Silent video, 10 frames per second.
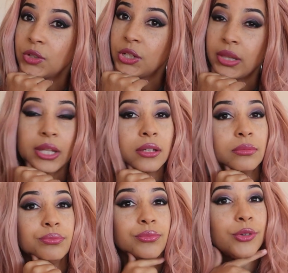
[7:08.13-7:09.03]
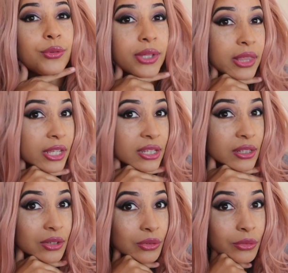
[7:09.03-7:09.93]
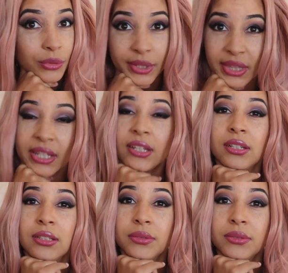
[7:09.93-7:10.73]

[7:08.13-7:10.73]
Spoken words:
What do you think? What do we think? What do we think?